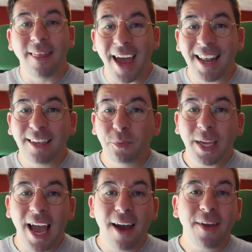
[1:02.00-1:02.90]
and that is
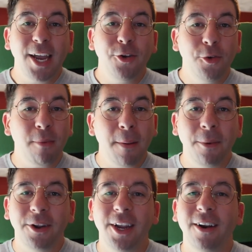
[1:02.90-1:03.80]
we have a new
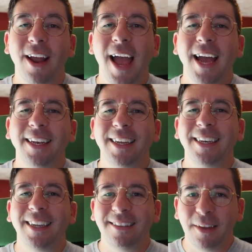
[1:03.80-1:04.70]
member here
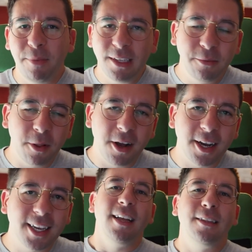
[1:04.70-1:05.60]
at Disney Pins Blog.